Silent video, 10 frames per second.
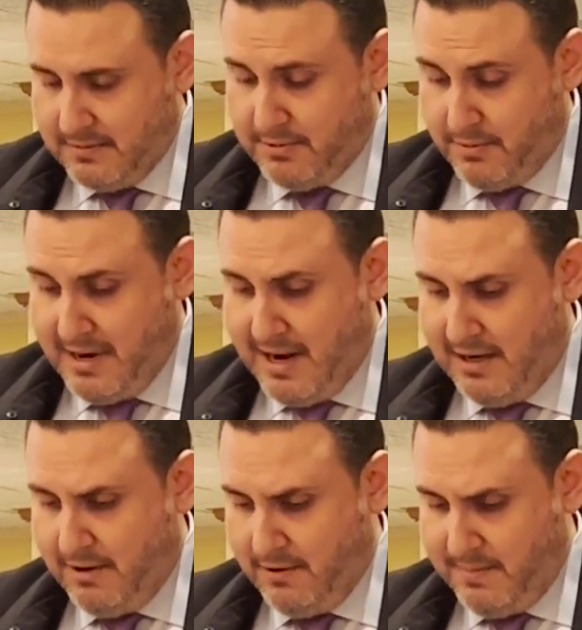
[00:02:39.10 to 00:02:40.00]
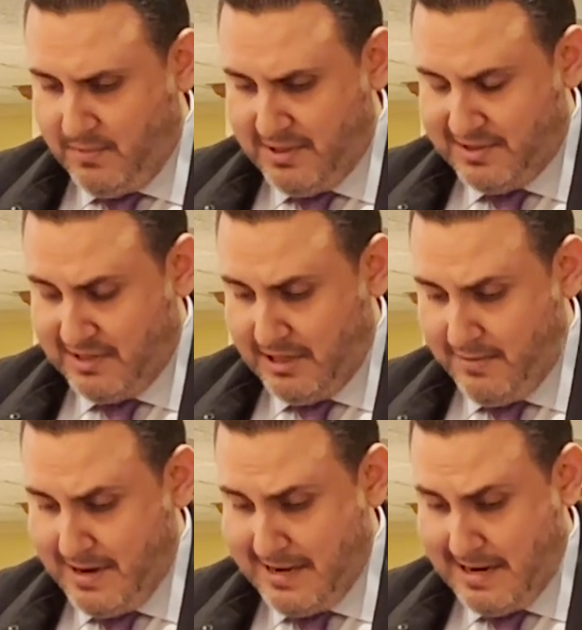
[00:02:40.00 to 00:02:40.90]
380 agreement with the city
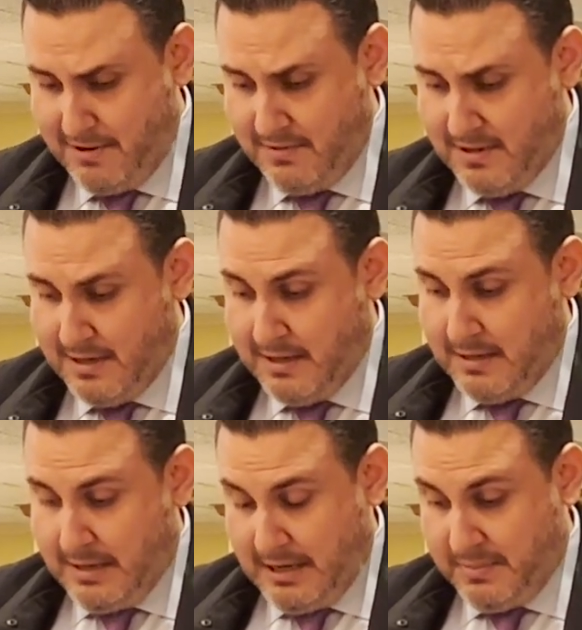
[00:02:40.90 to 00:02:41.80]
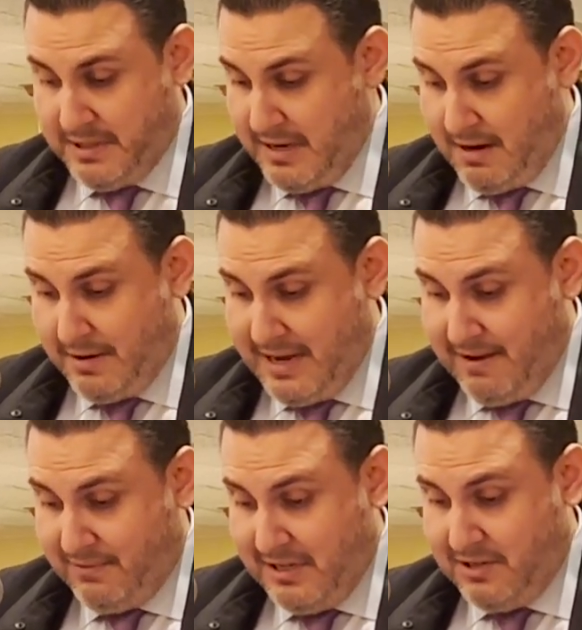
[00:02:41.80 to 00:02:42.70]
right now uh, but they already
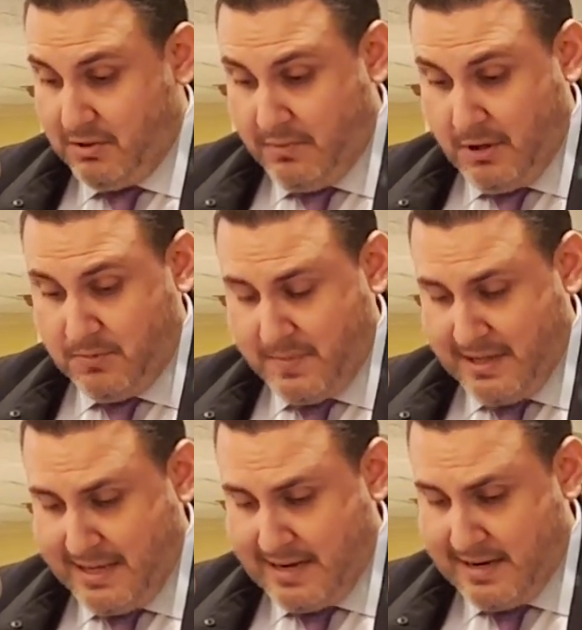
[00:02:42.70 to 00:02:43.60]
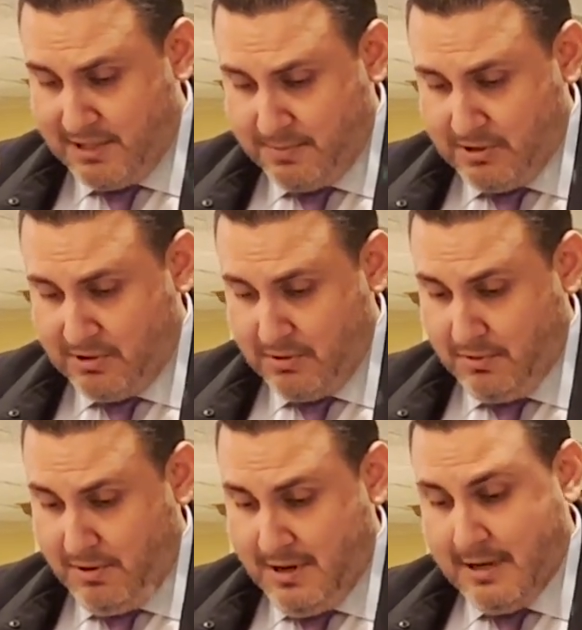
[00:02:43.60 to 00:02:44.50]
have lease, so we hope to make that announcement
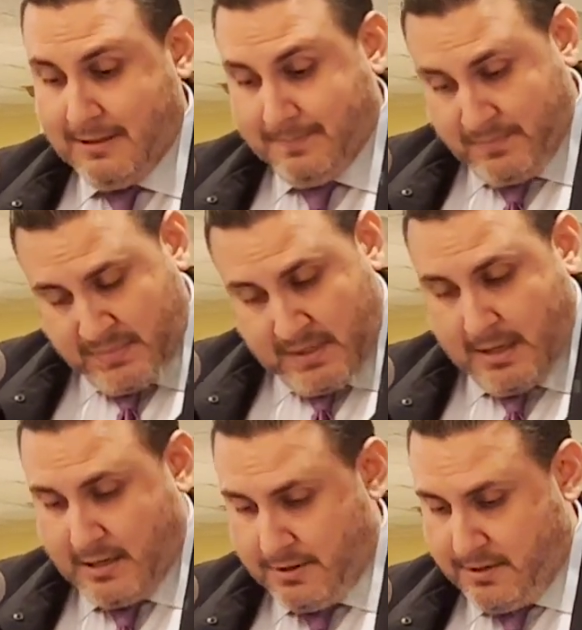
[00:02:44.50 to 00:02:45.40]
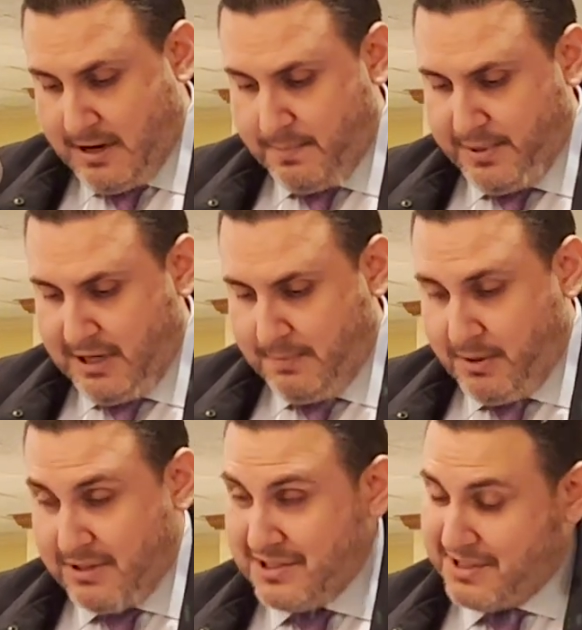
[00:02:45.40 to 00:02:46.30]
soon. Another company
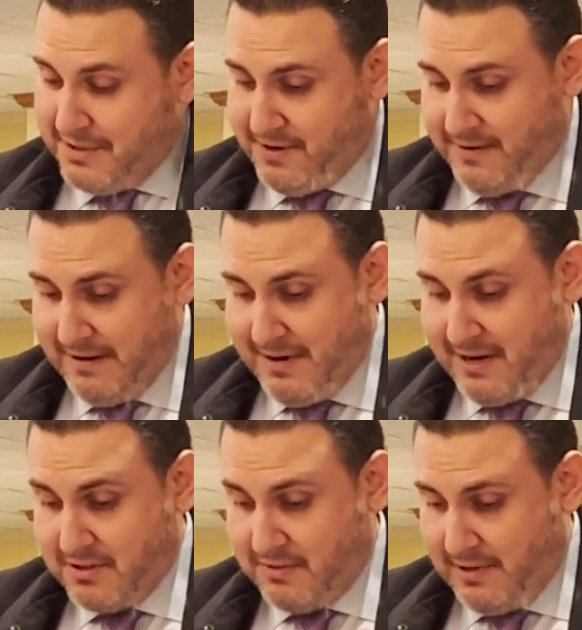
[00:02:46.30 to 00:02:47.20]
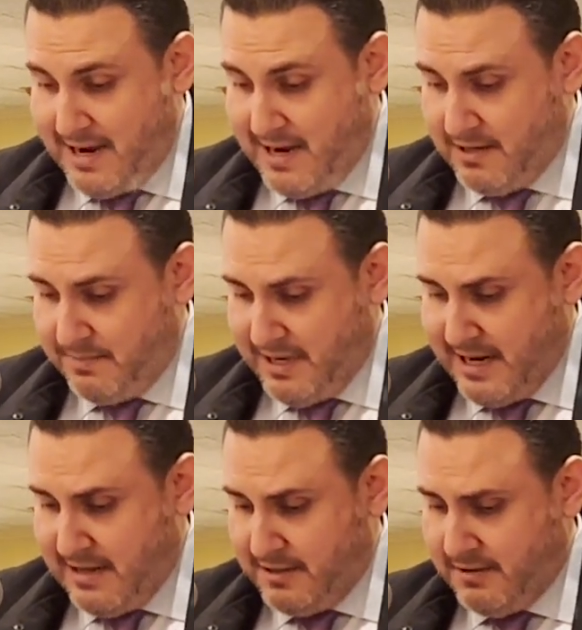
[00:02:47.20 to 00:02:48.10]
purchased 35 acres of land in
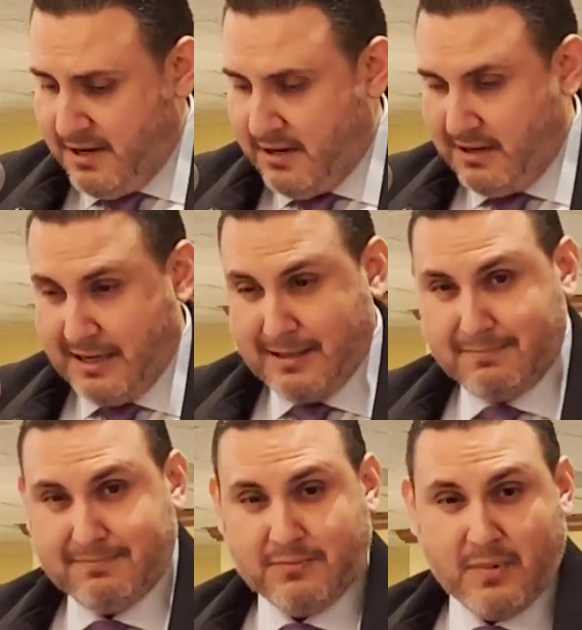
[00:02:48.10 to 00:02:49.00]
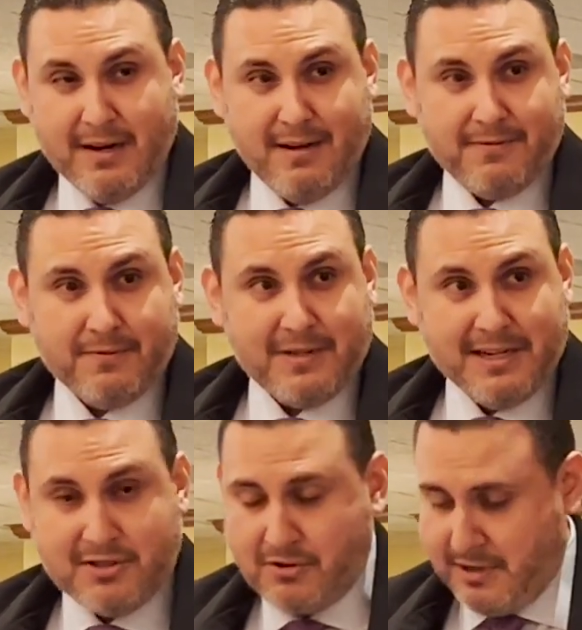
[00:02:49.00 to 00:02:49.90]
McAllen, um, right off of
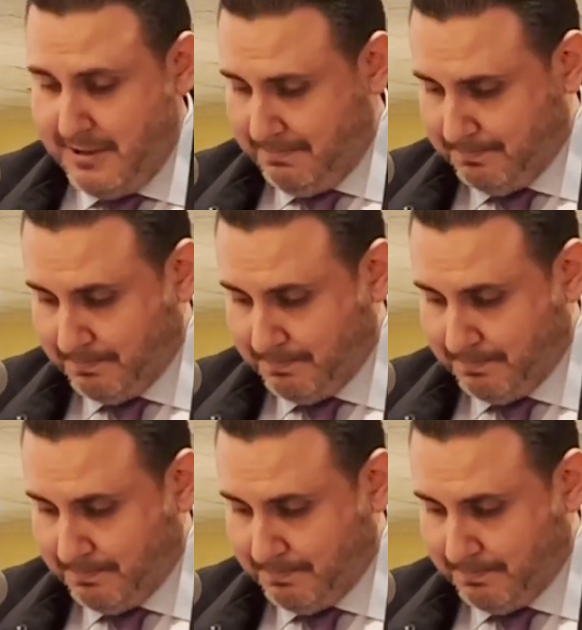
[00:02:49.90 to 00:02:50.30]
10th Street.